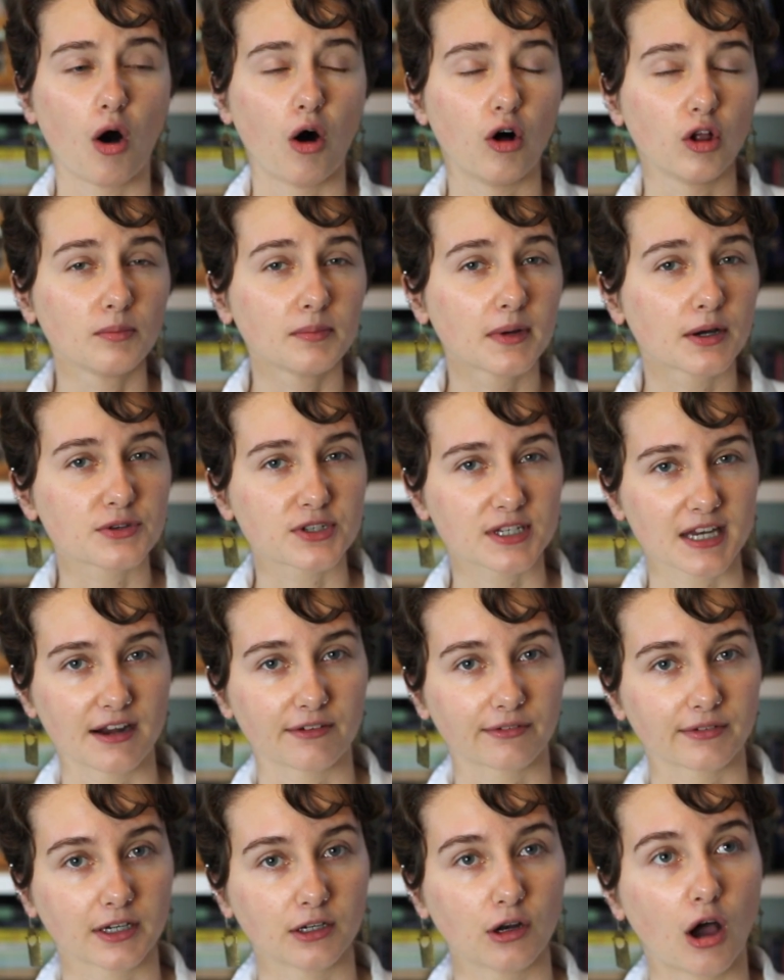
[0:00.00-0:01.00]
almost
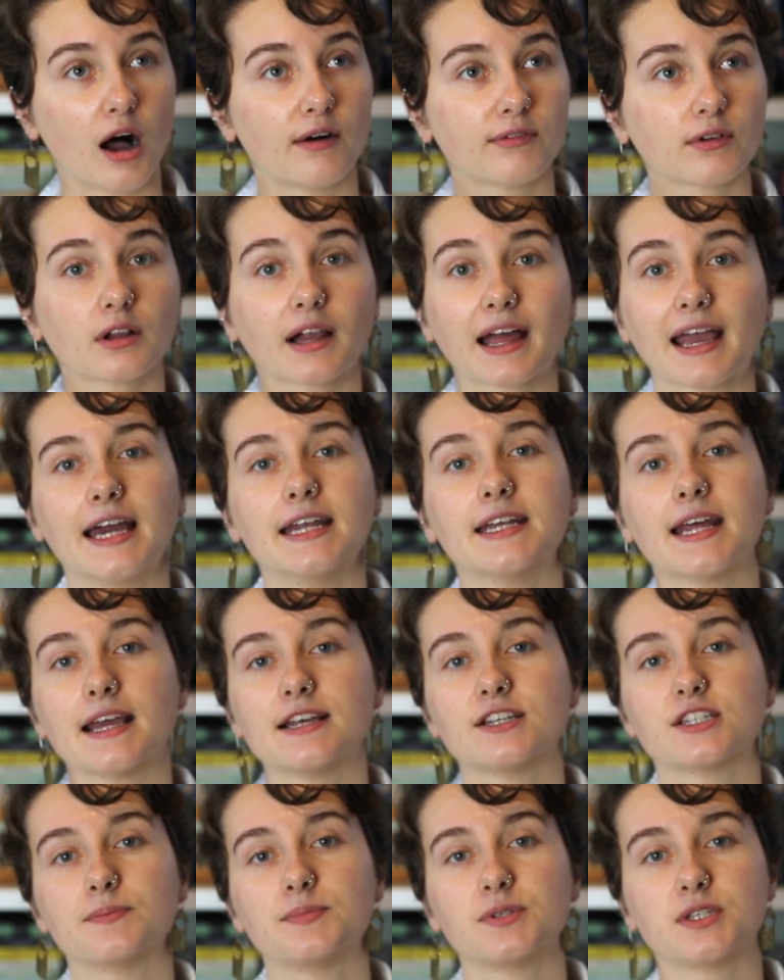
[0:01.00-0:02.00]
every novel and
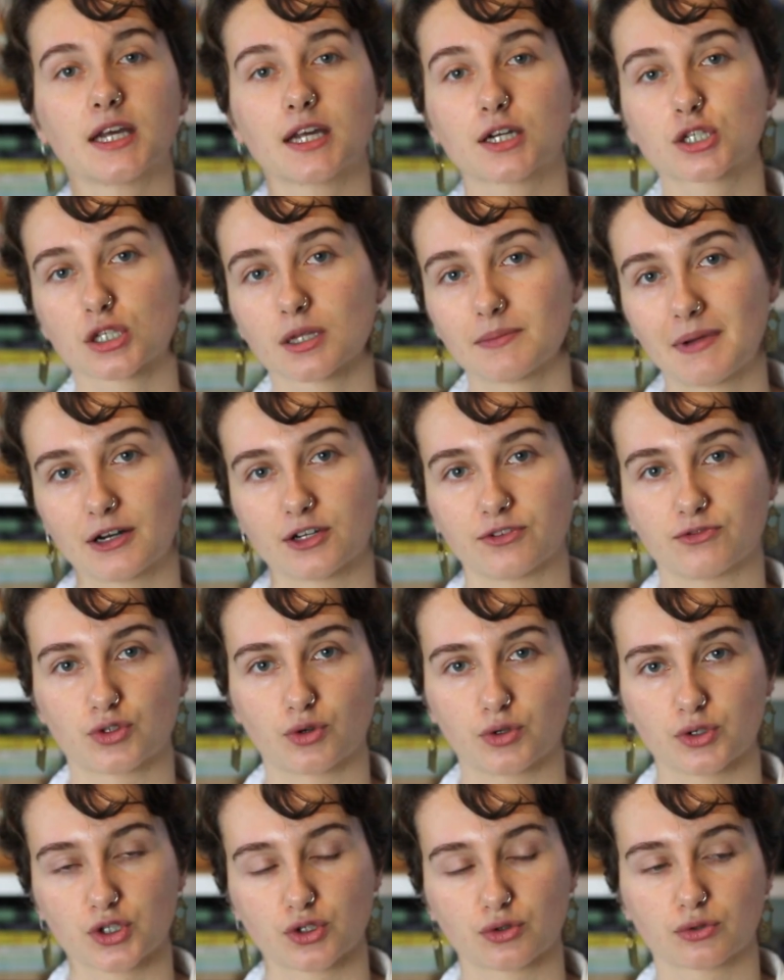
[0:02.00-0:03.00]
a substantial amount of
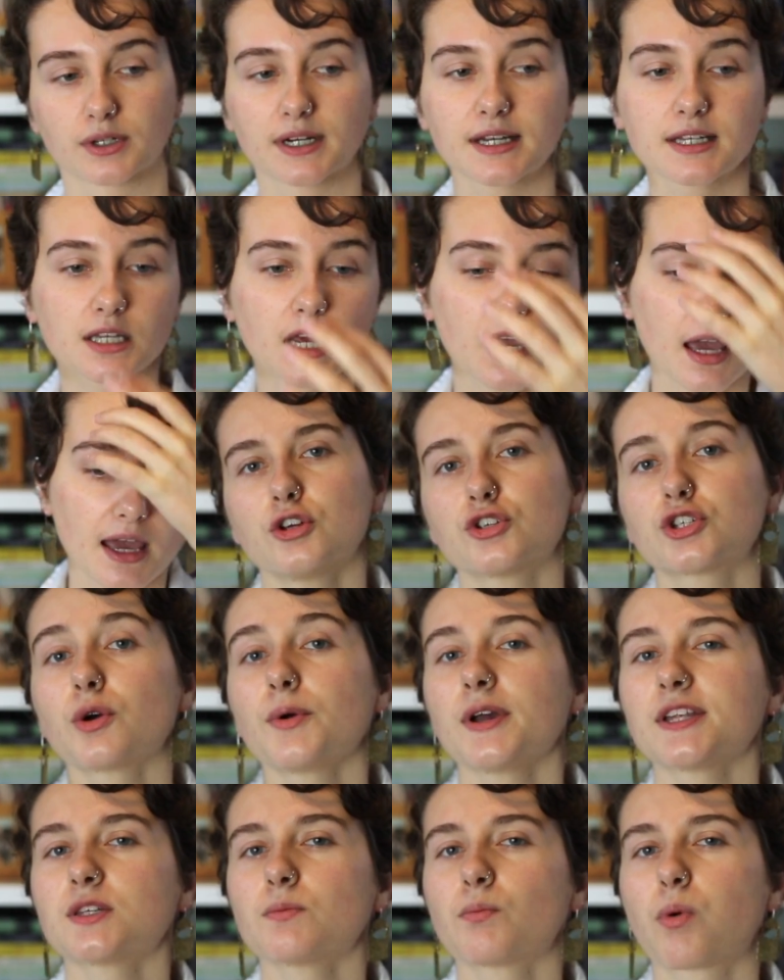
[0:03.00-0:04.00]
short stories.
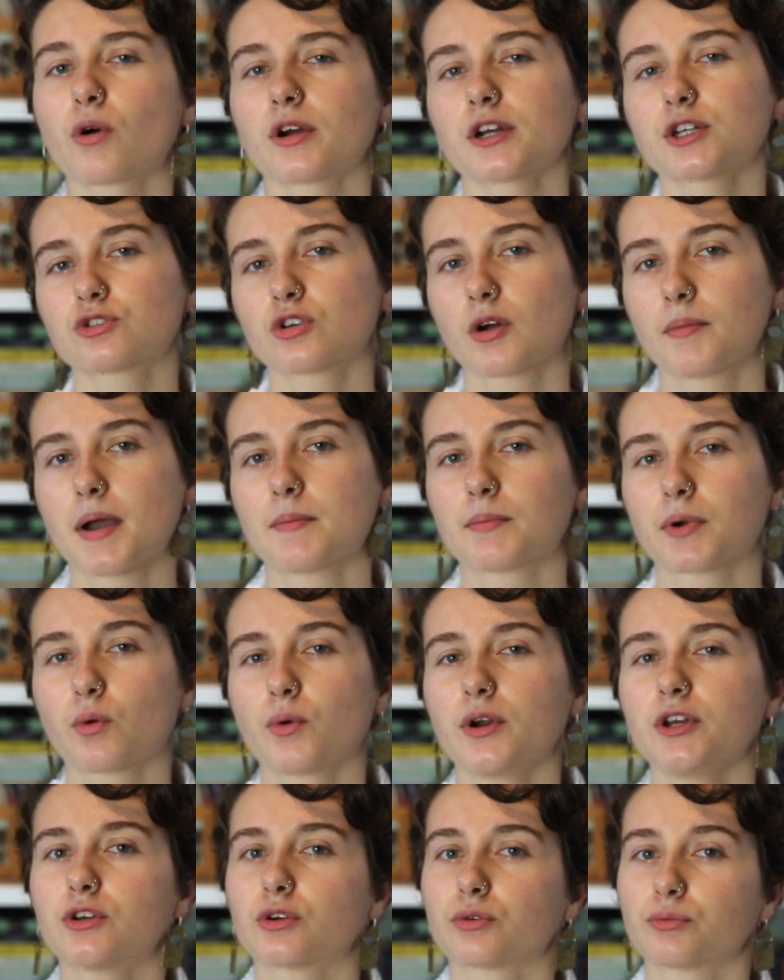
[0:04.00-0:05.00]
So it's important to remember
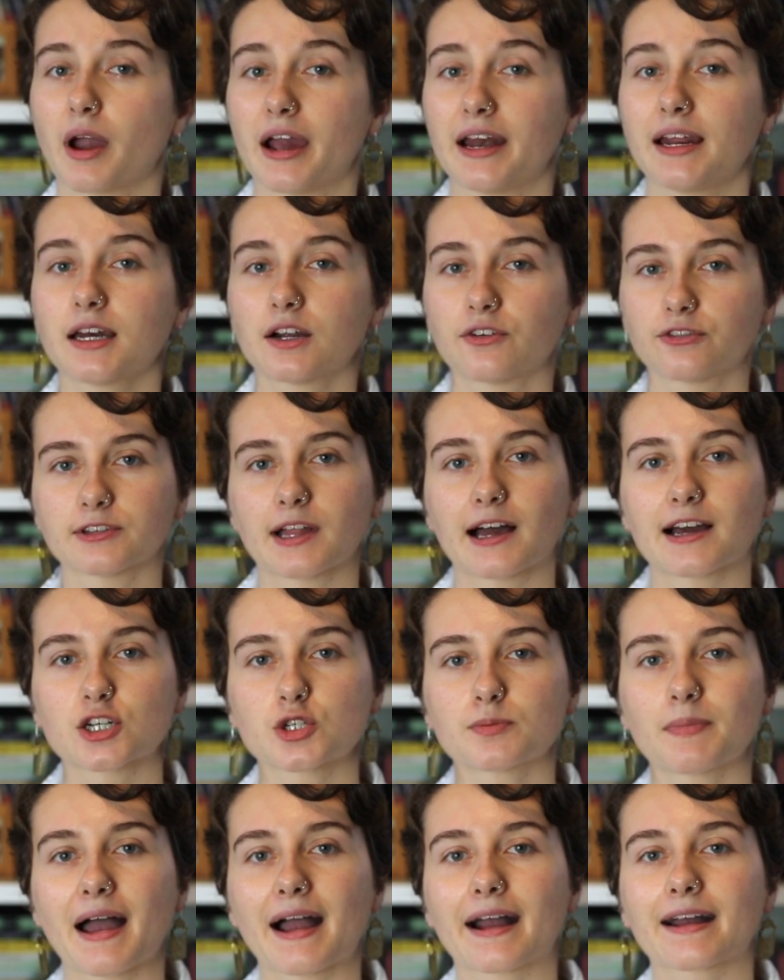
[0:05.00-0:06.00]
when you're writing a
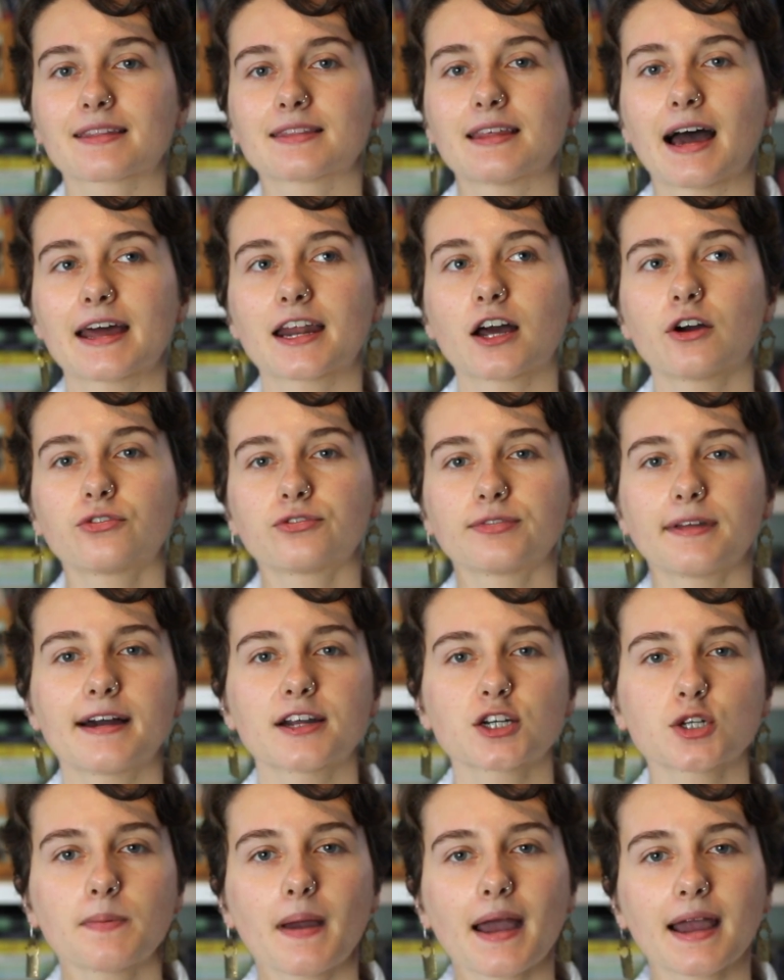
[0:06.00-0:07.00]
flashback that a
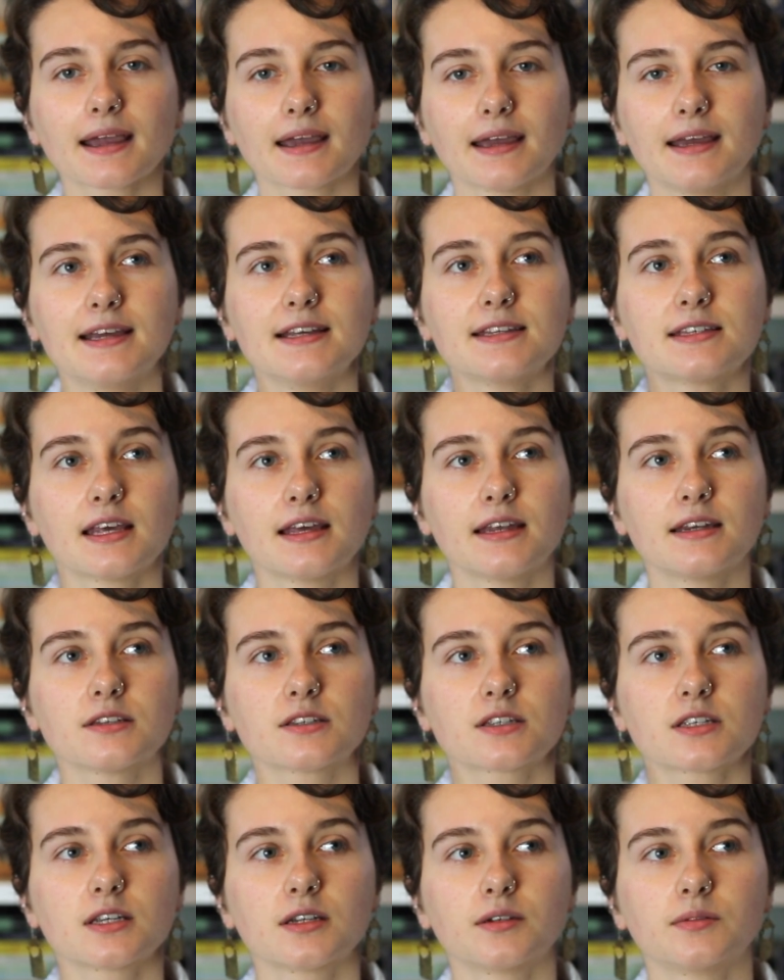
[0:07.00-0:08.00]
flashback
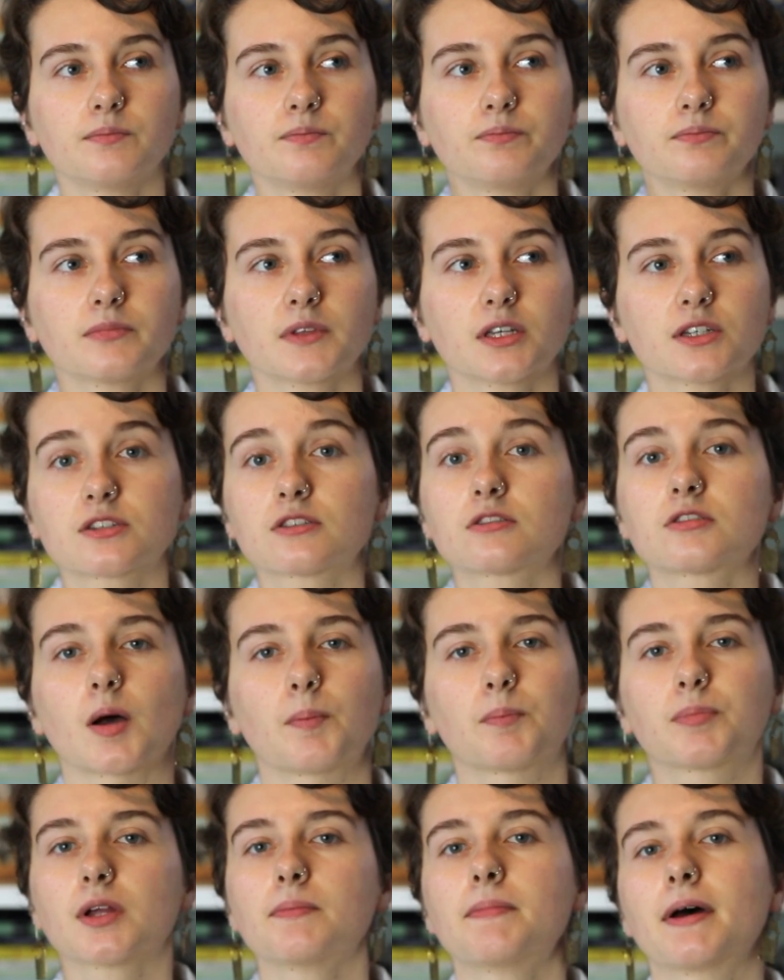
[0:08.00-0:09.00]
isn't
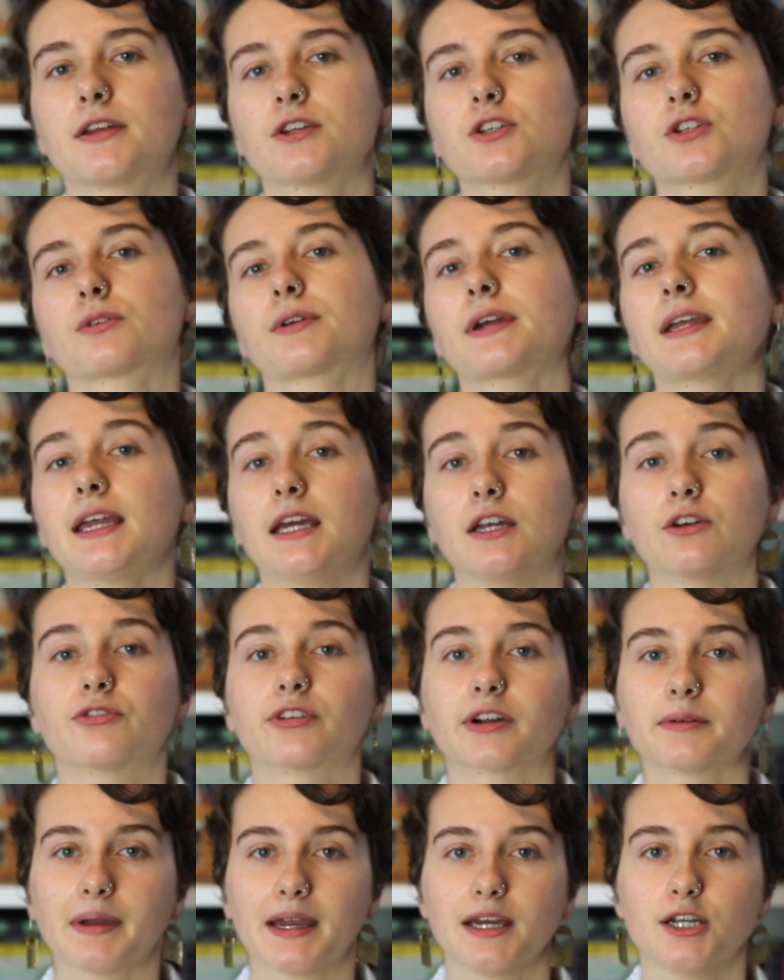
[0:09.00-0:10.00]
supplementary
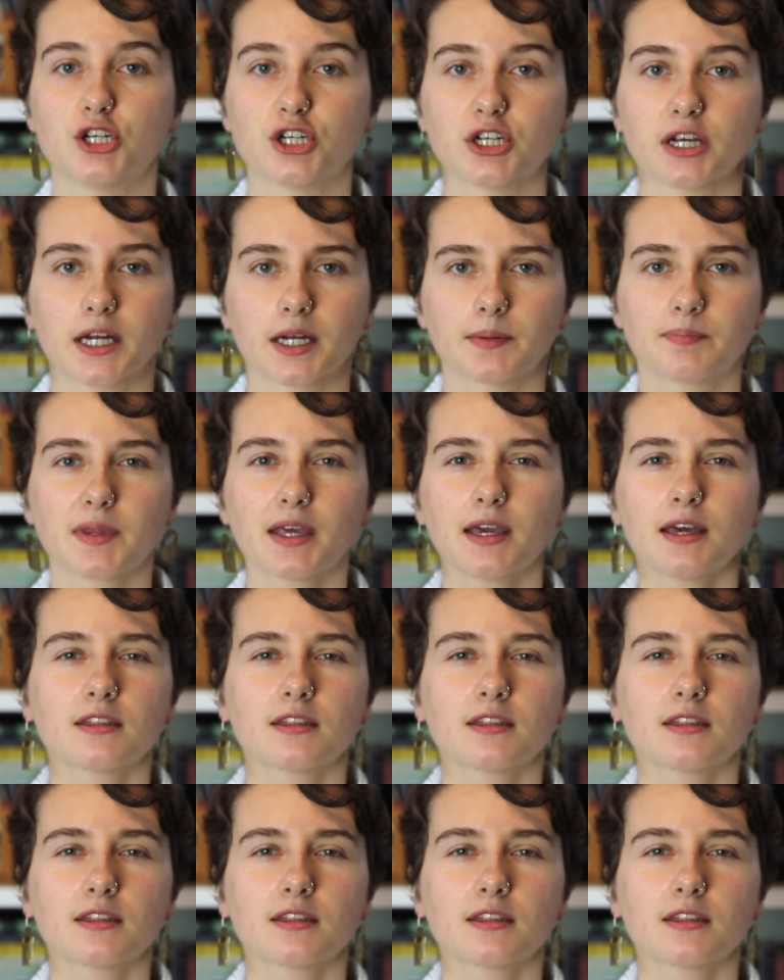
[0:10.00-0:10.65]
information.